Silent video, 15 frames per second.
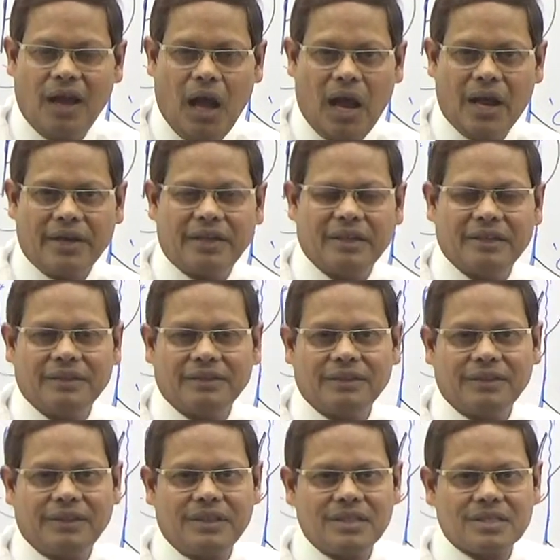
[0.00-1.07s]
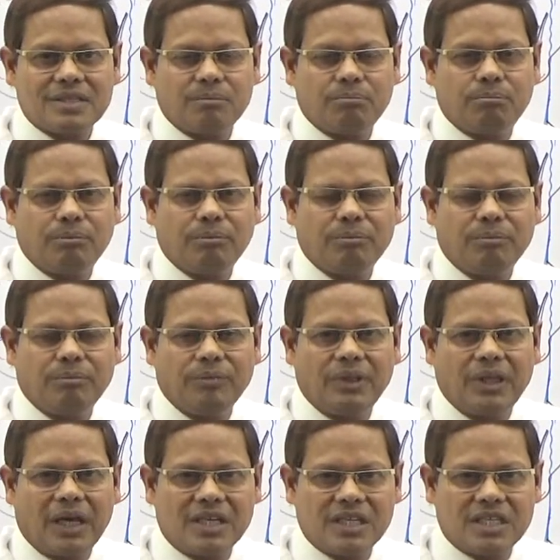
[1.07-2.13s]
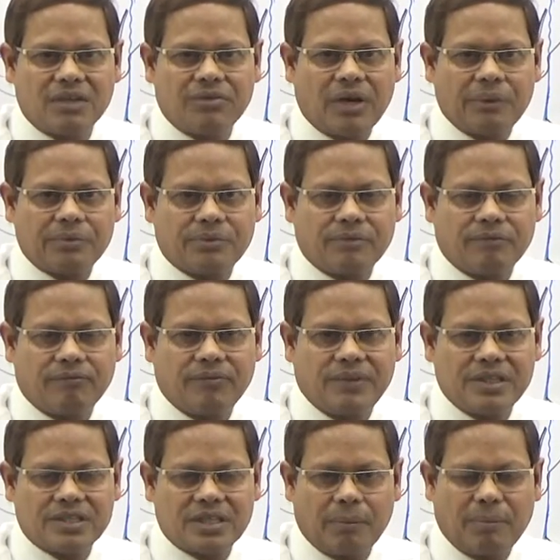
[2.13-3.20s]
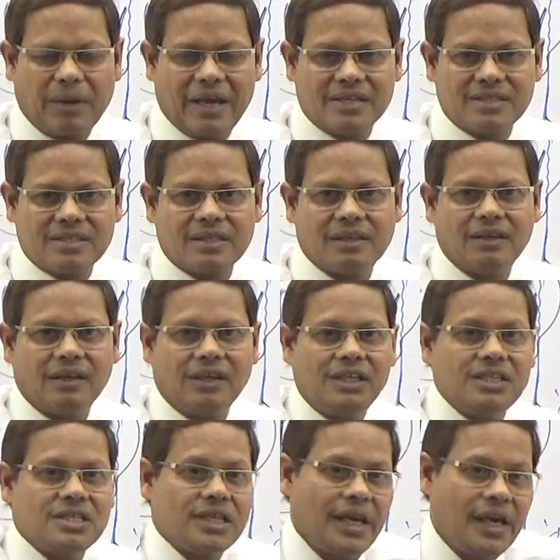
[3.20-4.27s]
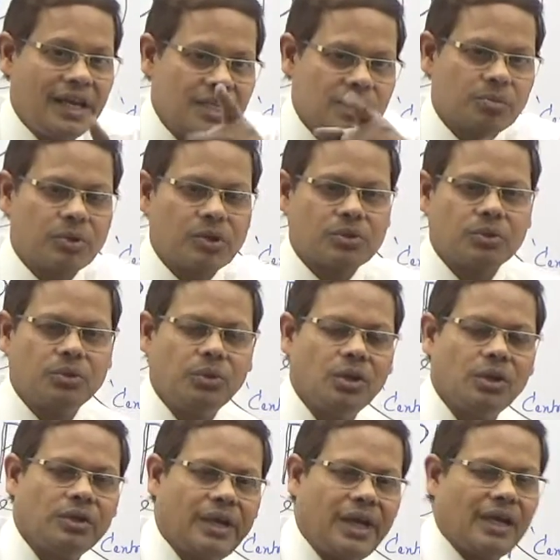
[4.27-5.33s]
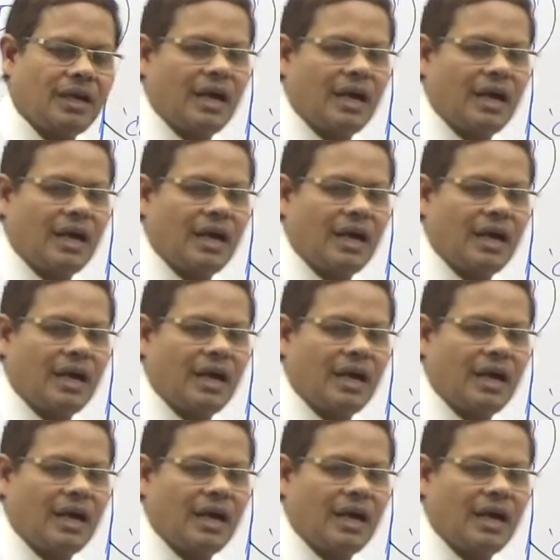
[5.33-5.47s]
and the receiver of these supplies is eligible to take